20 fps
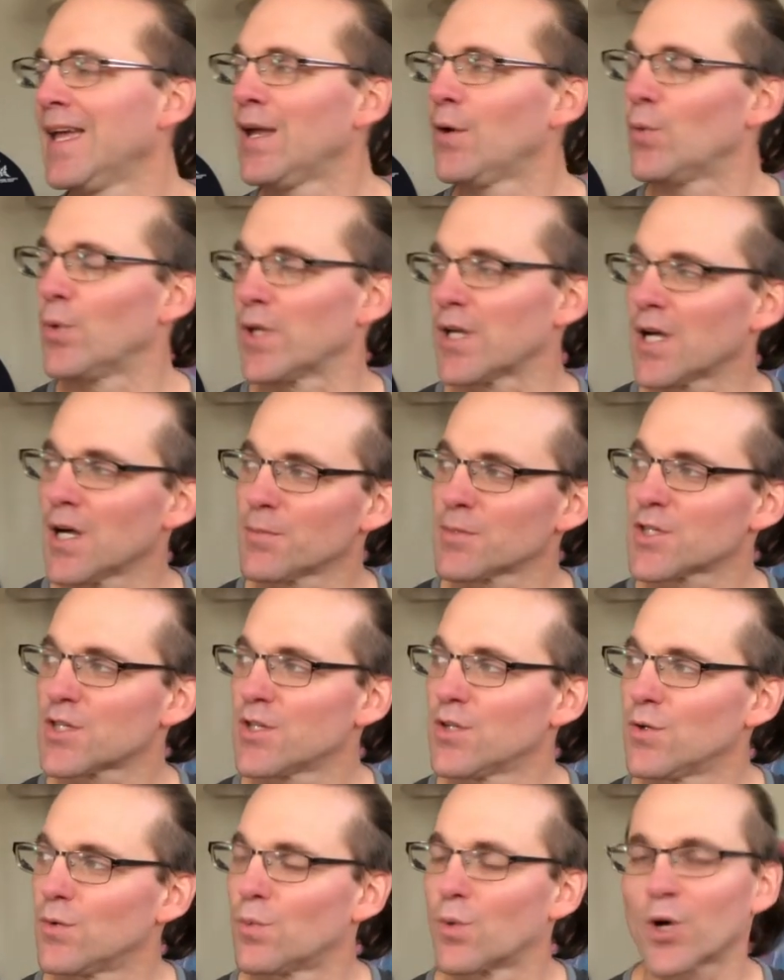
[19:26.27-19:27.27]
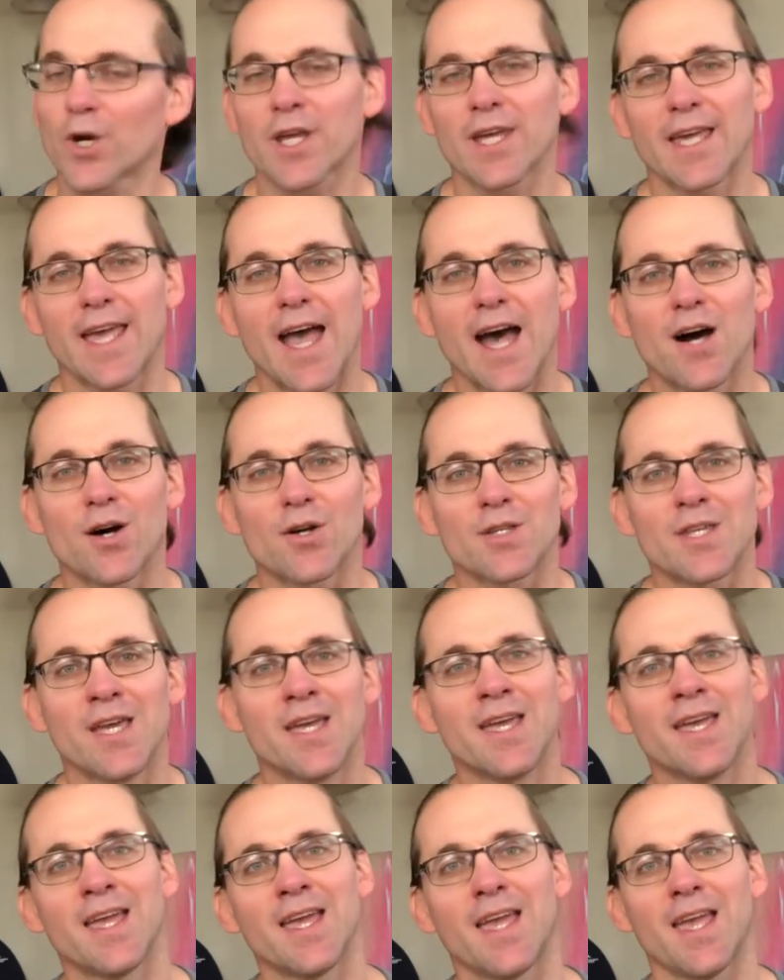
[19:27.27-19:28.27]
When it comes to working out
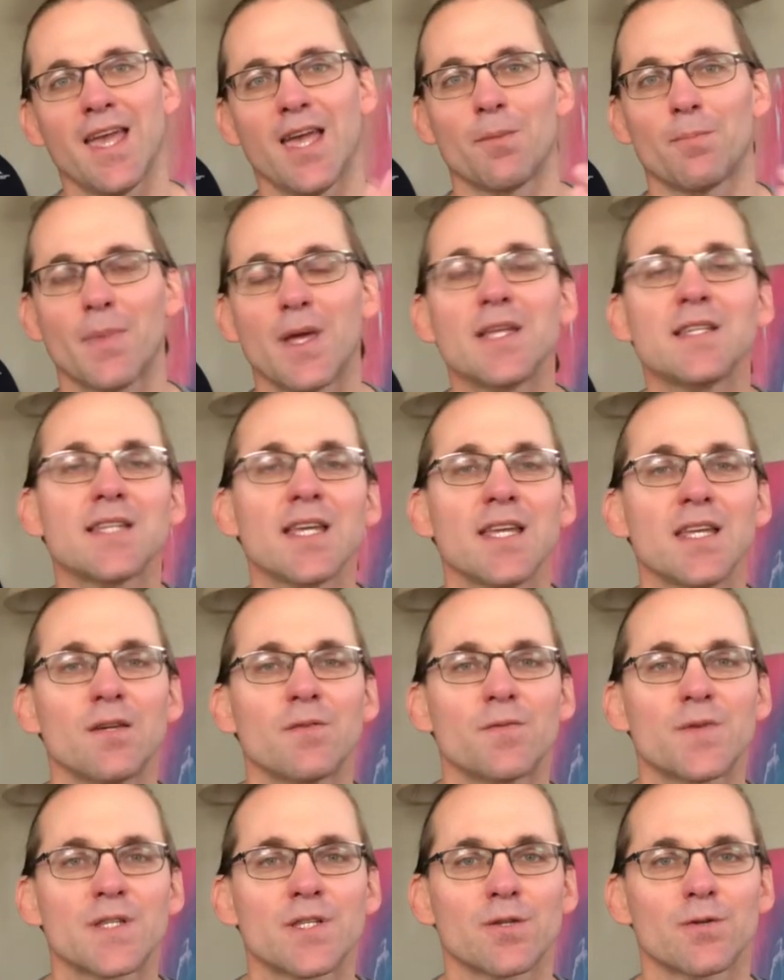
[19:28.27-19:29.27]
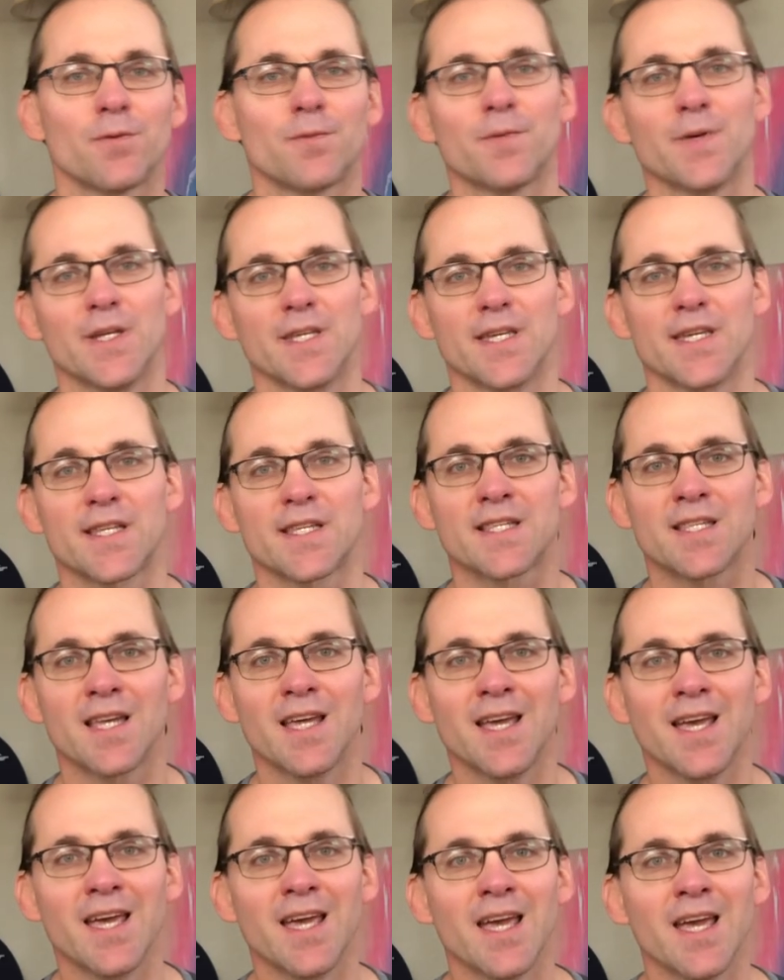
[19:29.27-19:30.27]
and maintaining physical fitness,
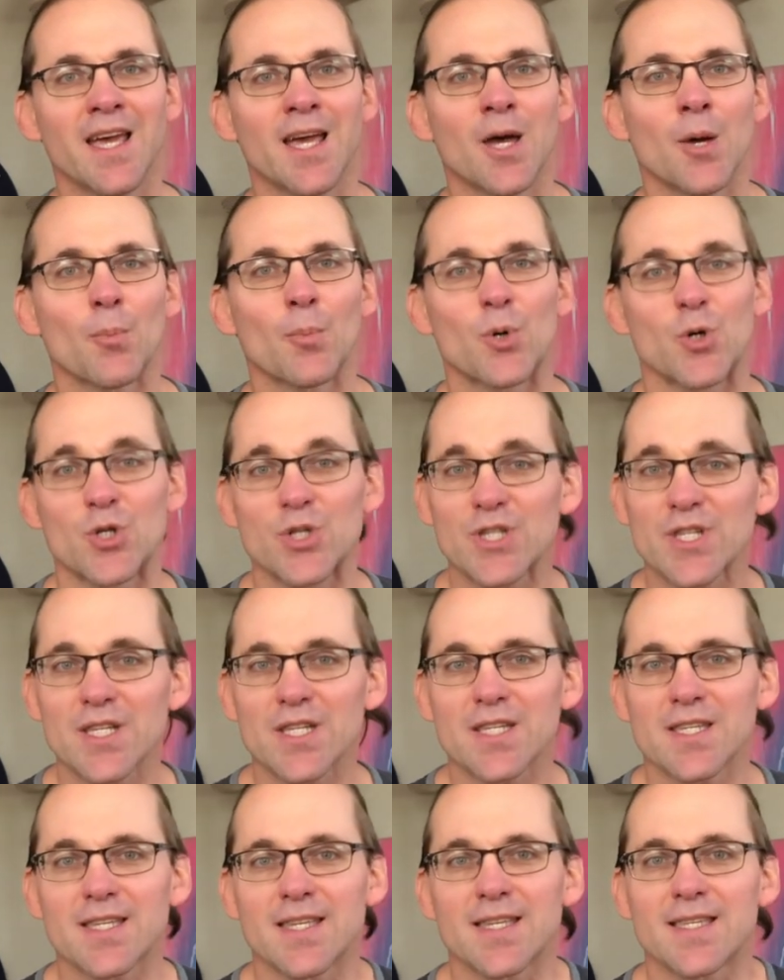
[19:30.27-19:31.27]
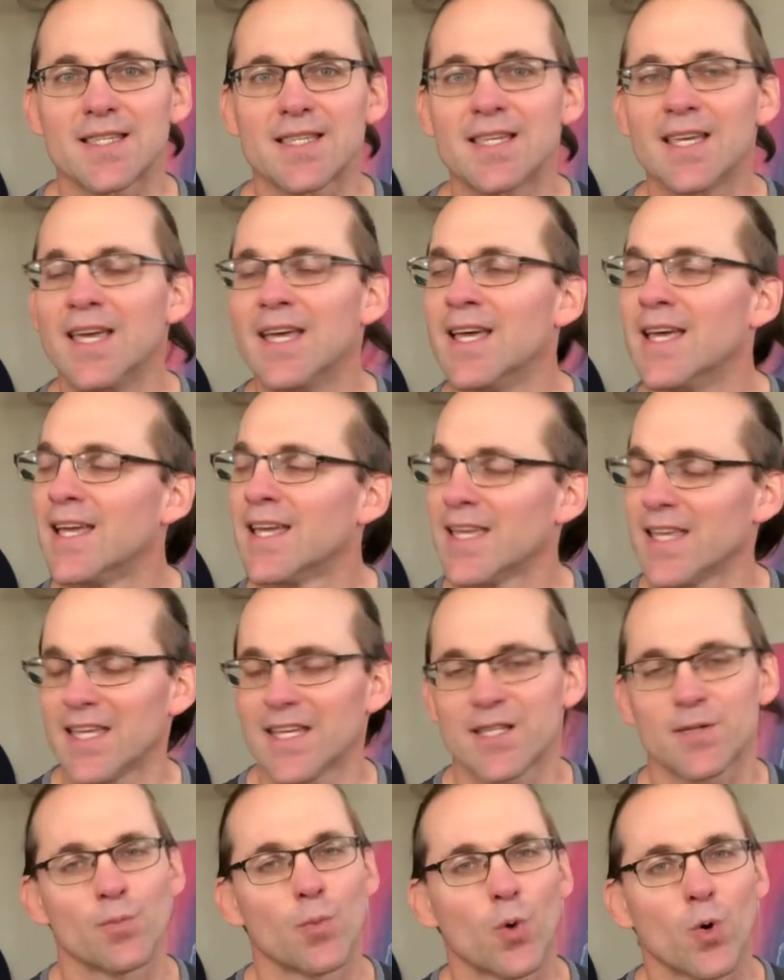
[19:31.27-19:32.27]
persistence
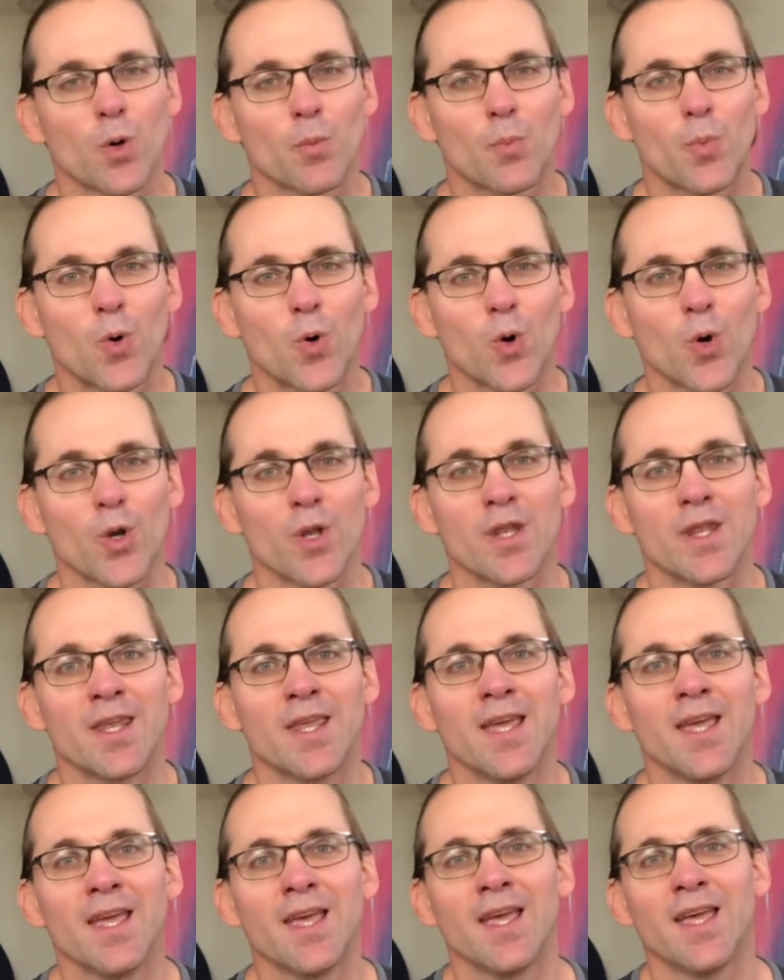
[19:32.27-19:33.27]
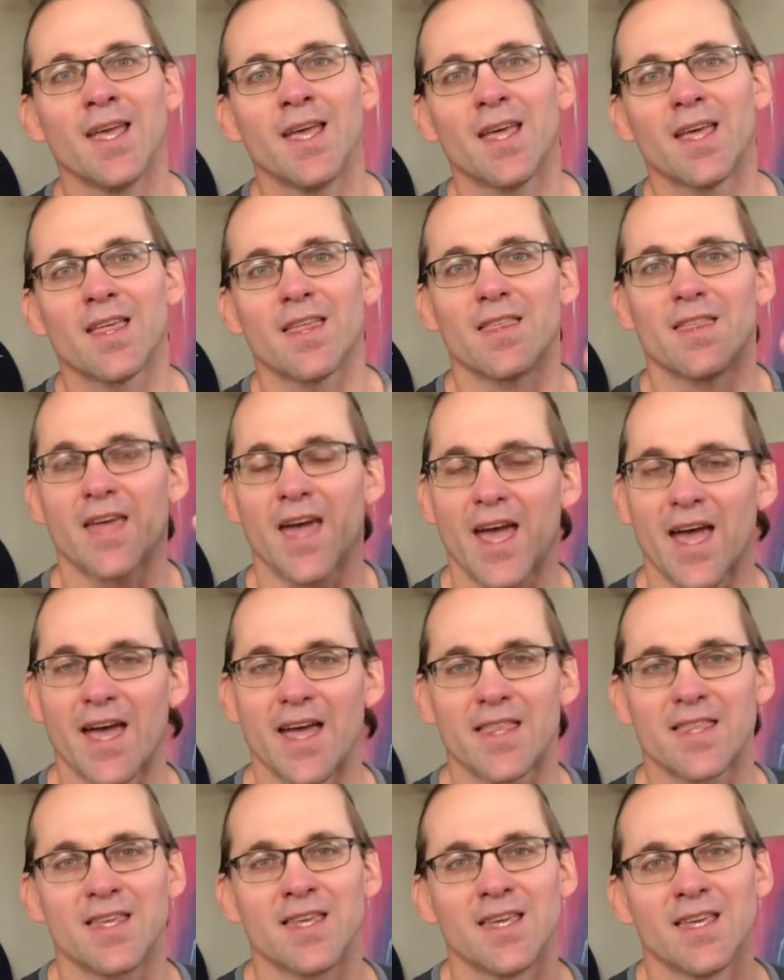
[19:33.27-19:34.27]
is more important
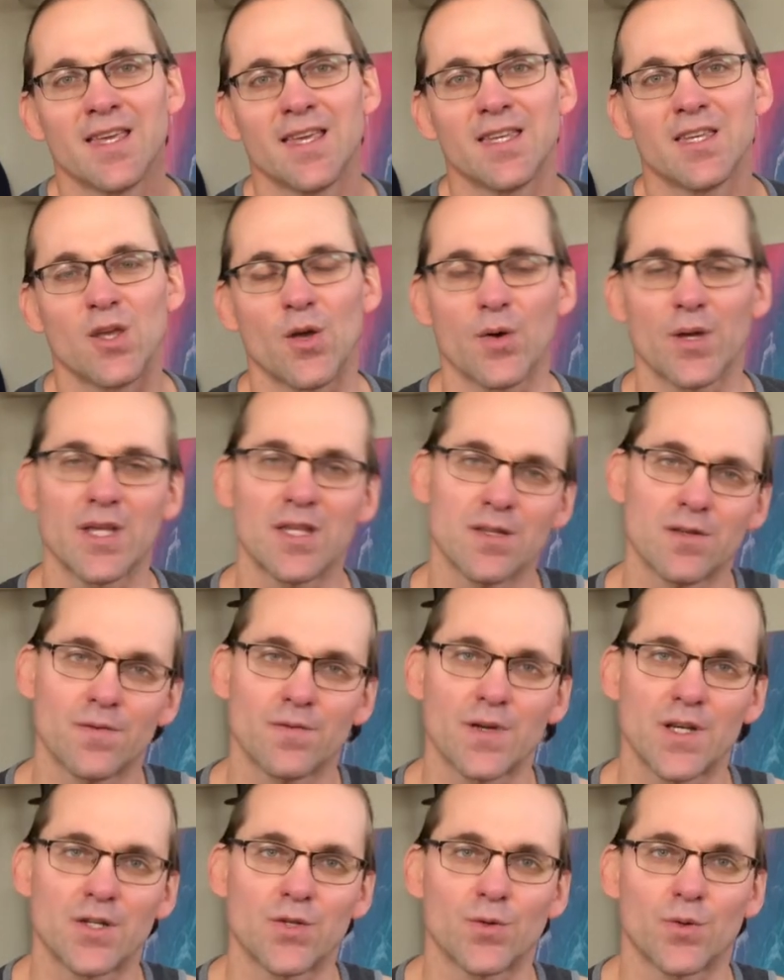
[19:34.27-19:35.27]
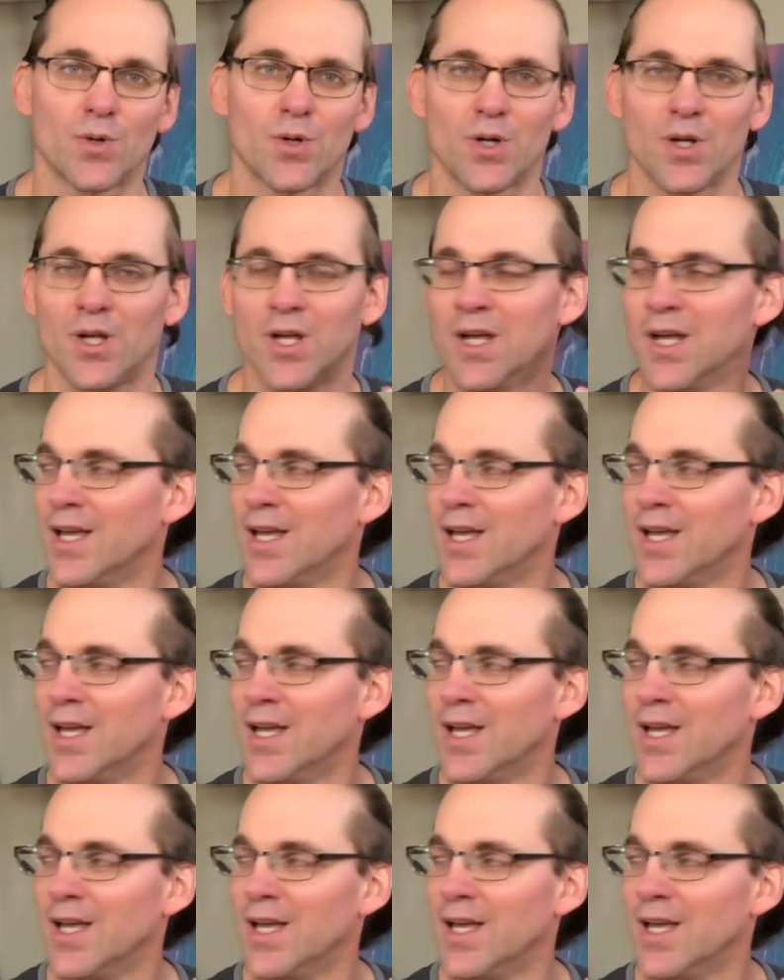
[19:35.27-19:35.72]
than individual